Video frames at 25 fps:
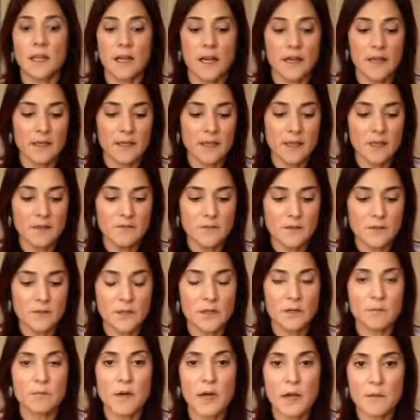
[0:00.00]
I love
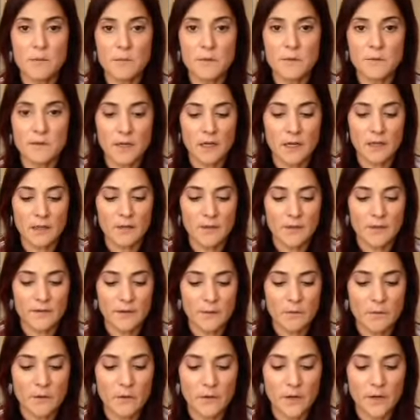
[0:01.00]
doing a pop of color if
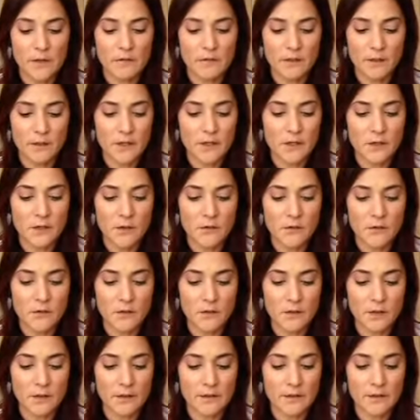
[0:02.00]
I'm going really
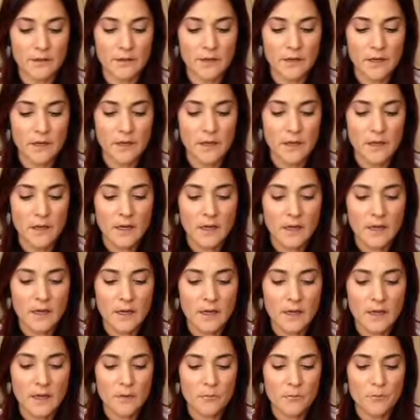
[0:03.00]
neutral,
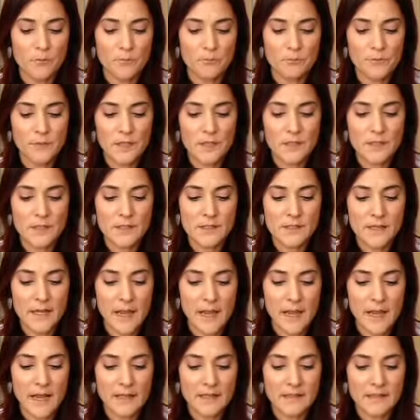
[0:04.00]
and it just
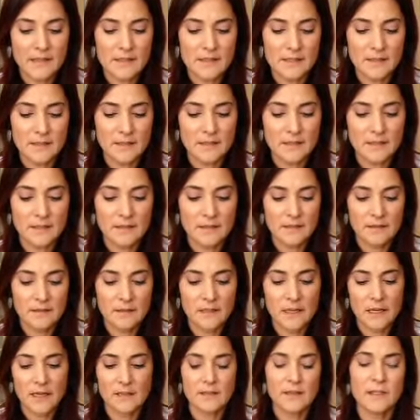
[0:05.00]
adds
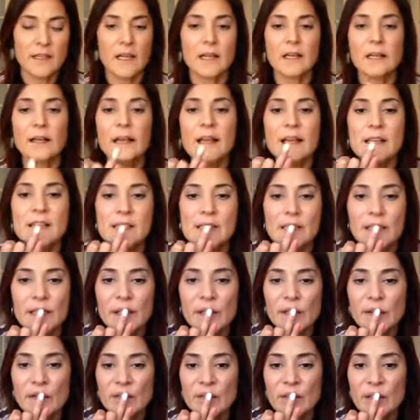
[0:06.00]
kind of that classy
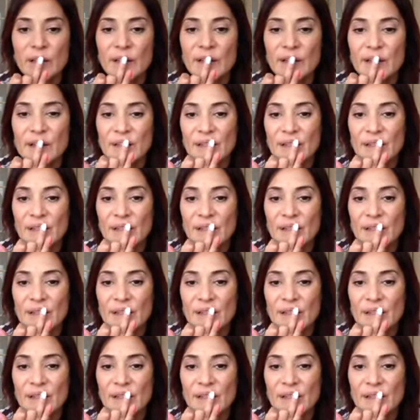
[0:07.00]
little finish.